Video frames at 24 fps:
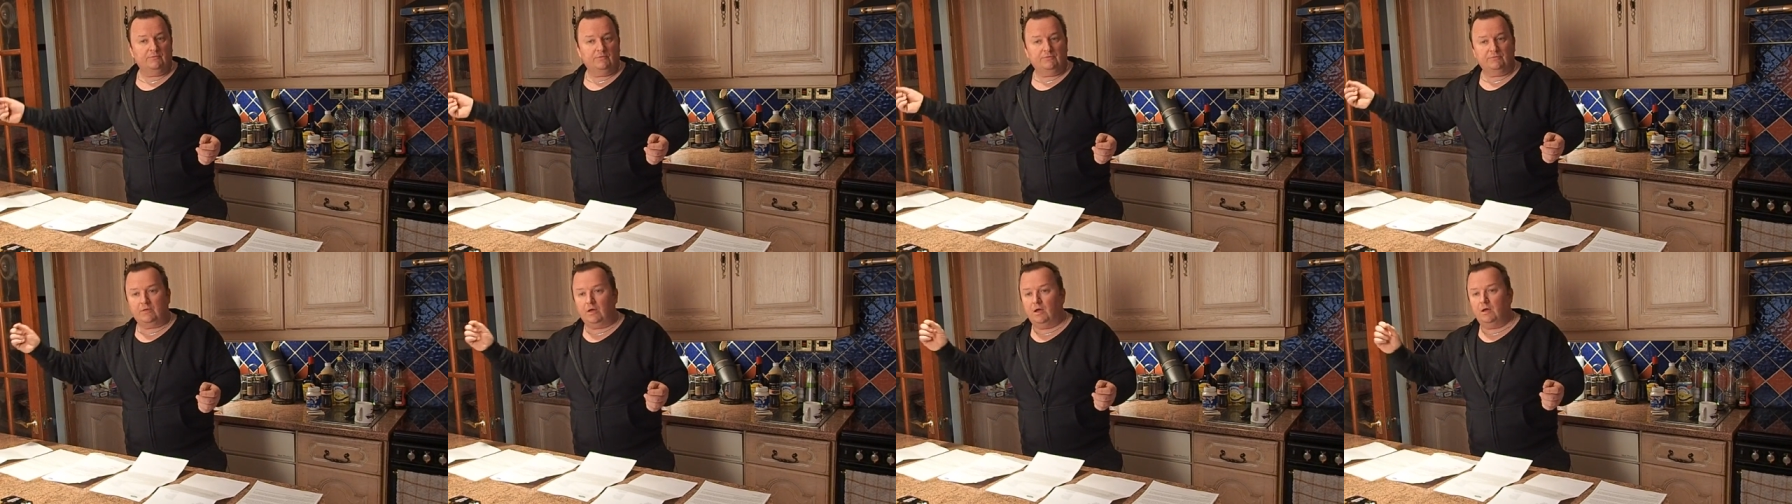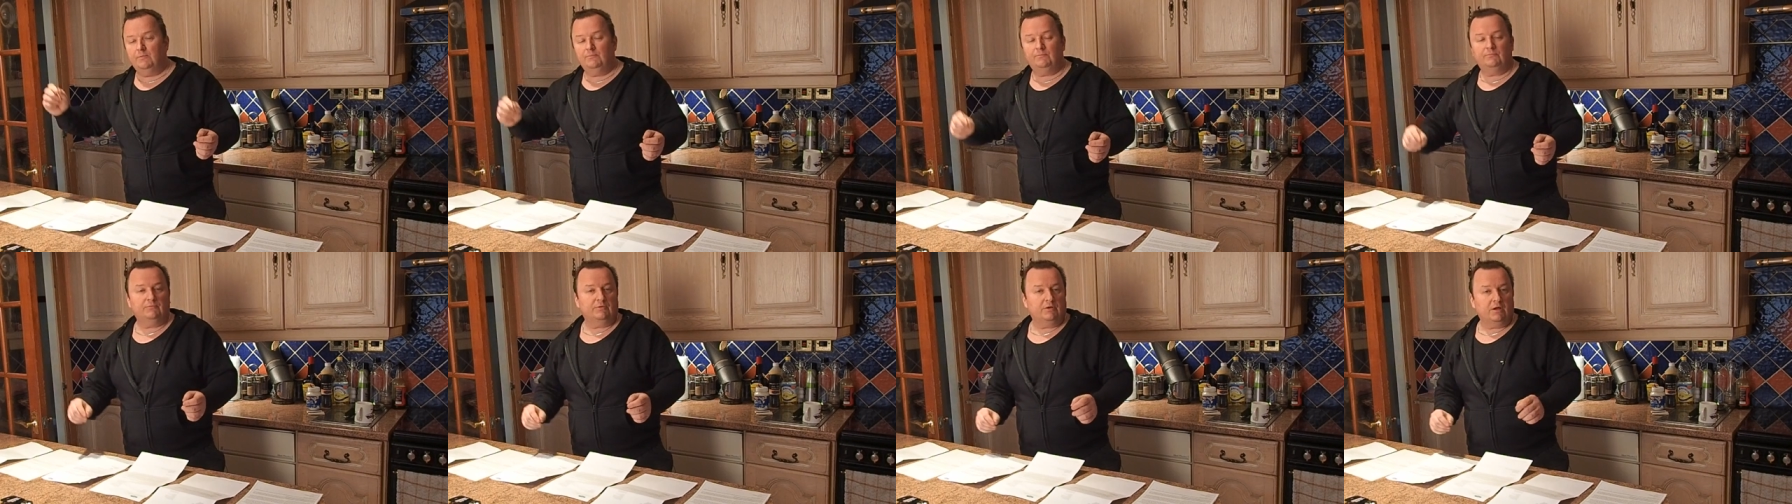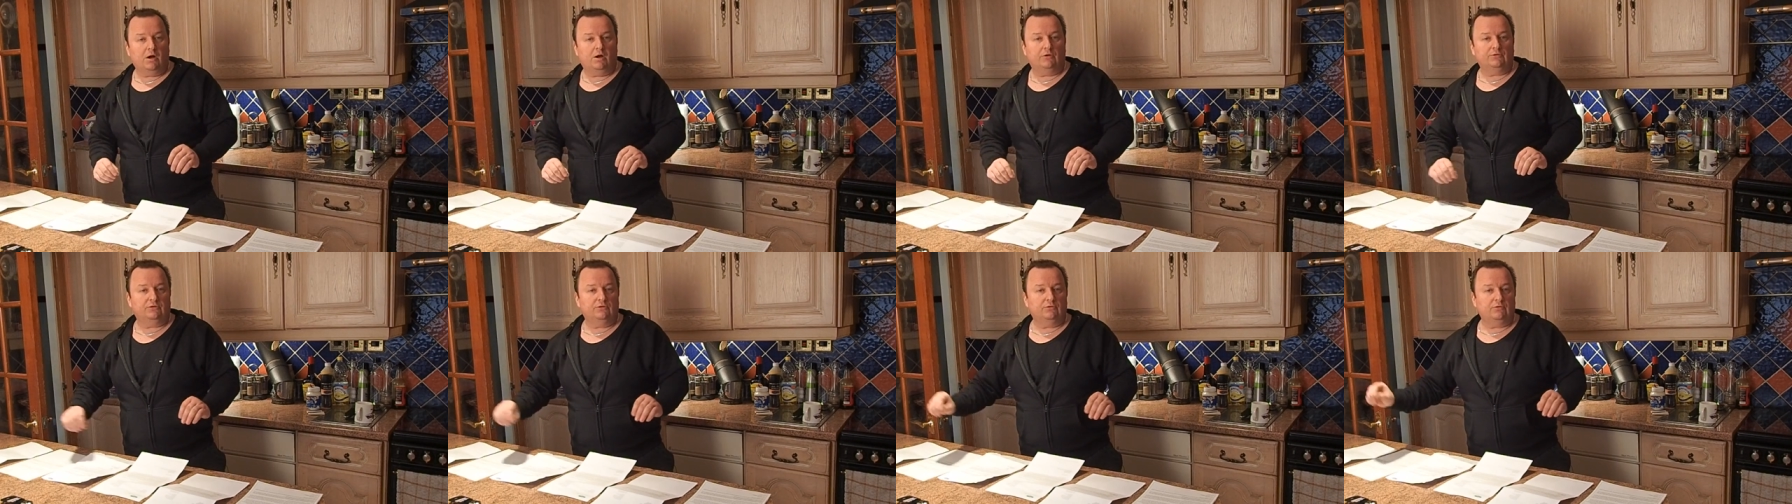no,
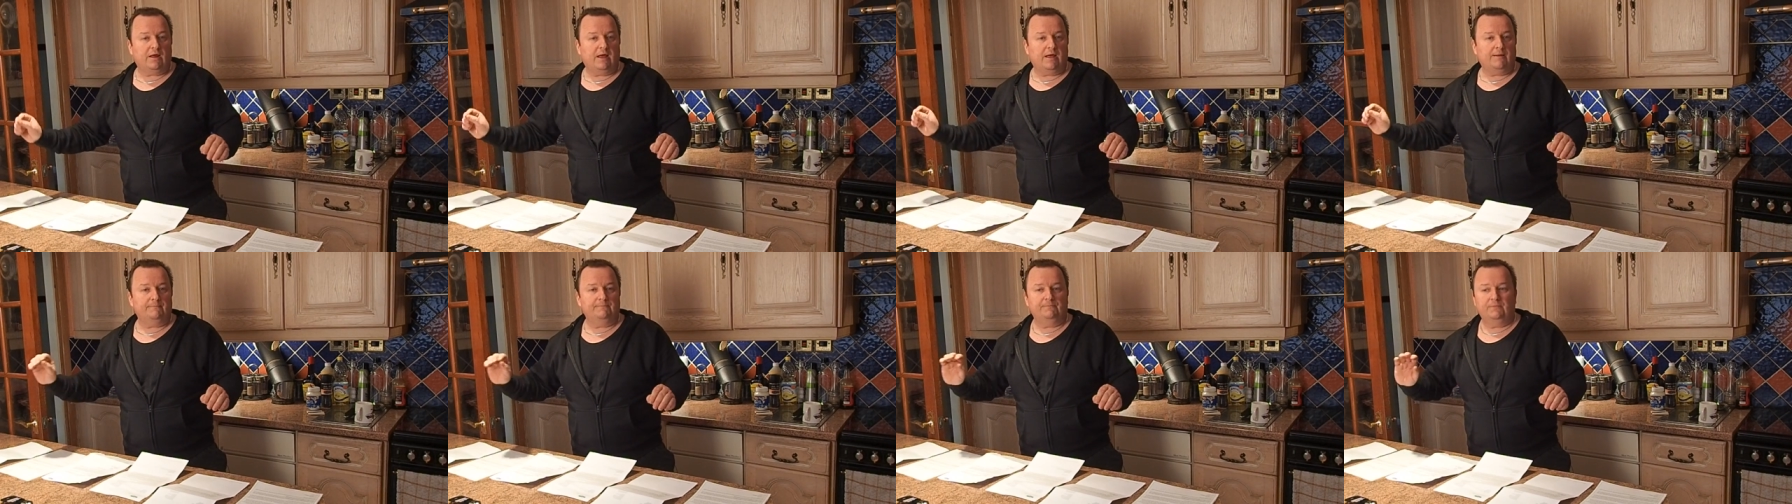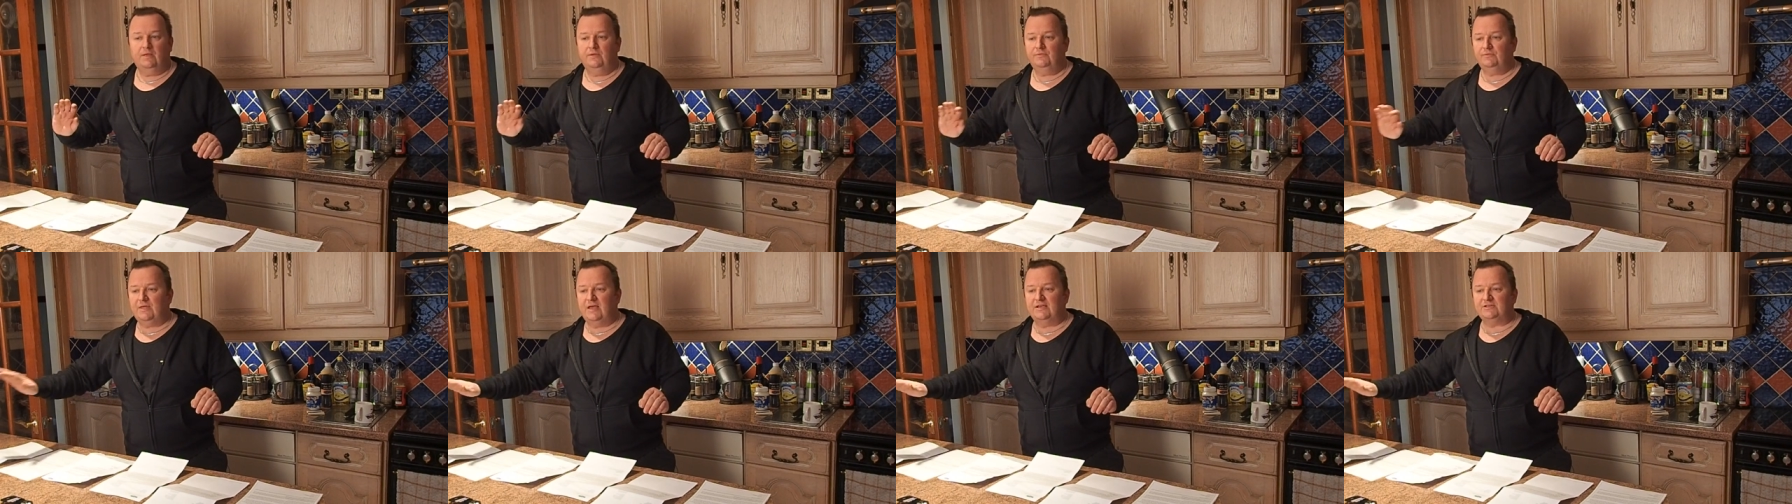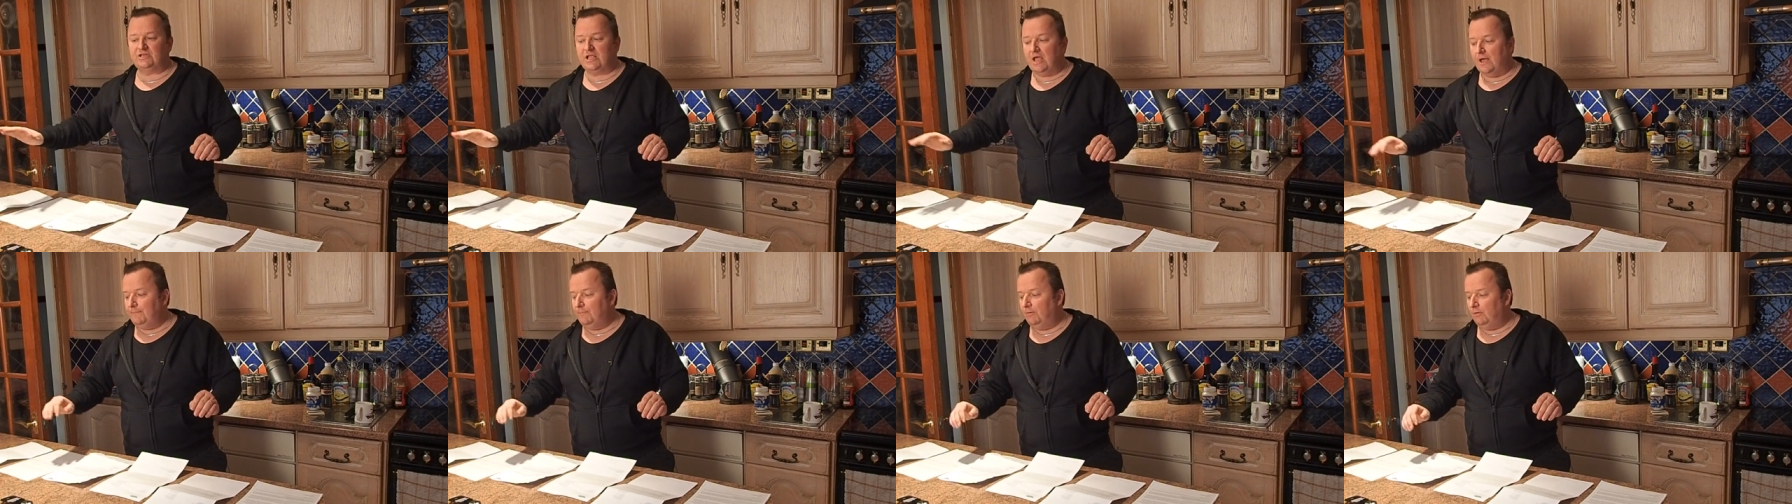can't do that.
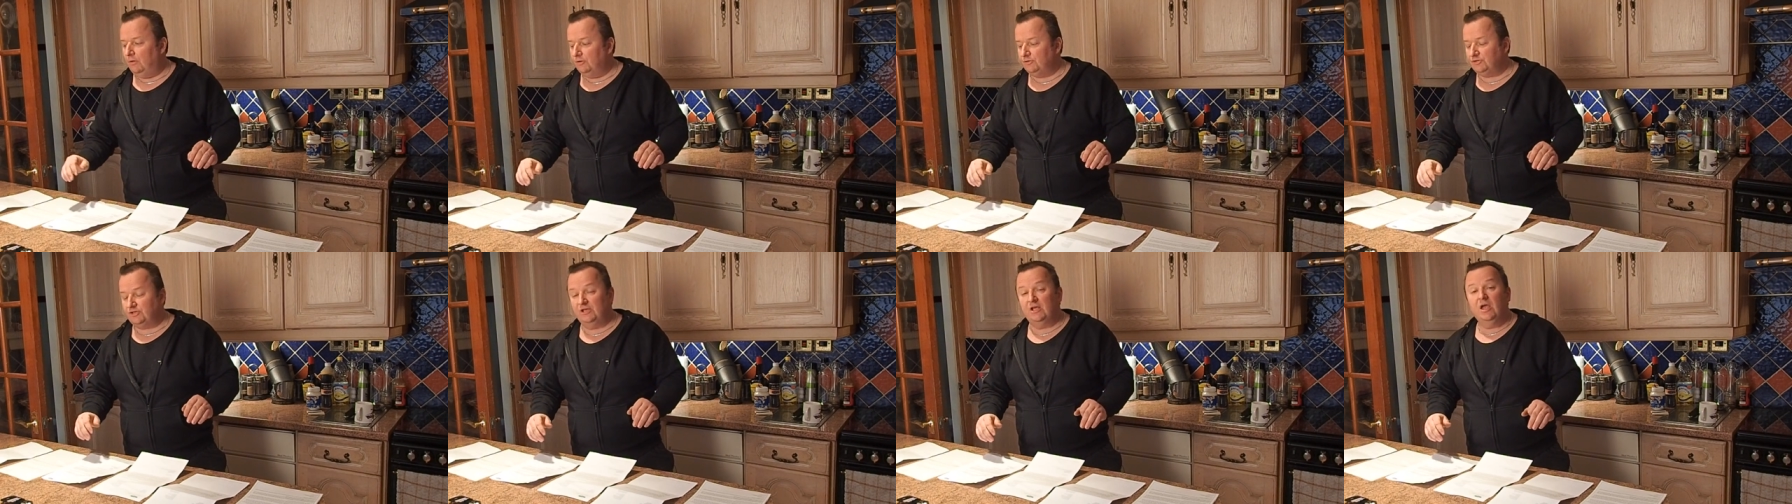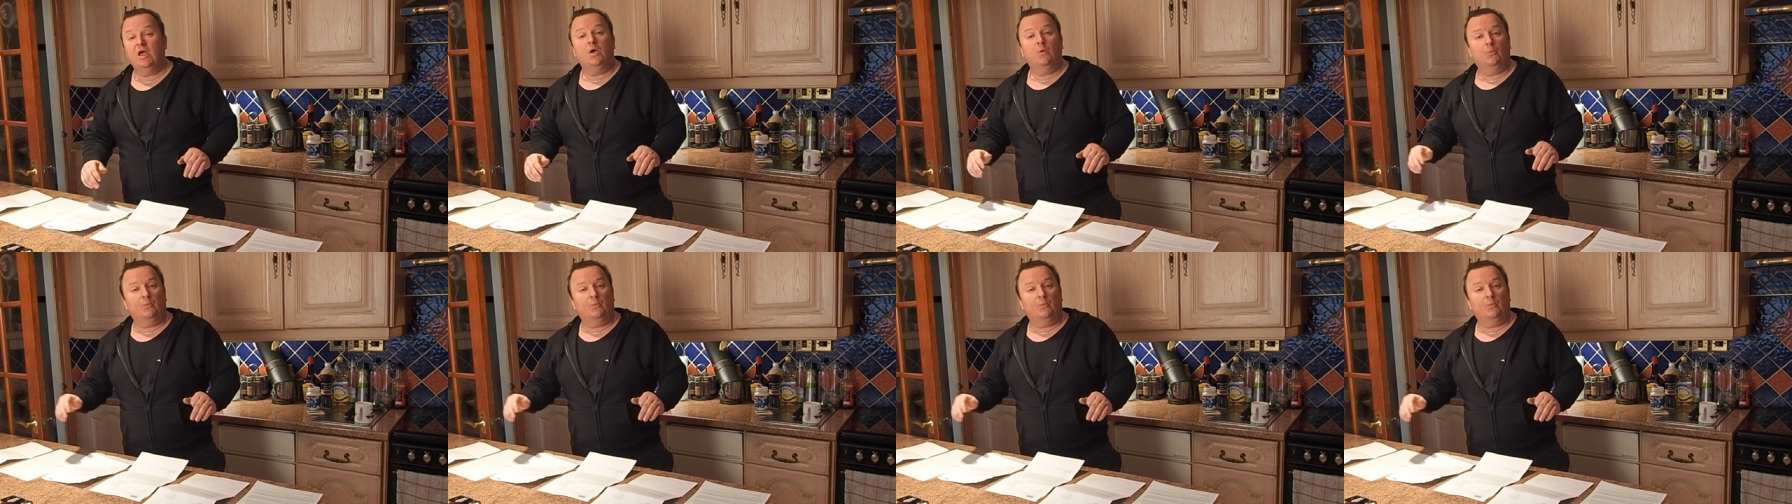That's our policy.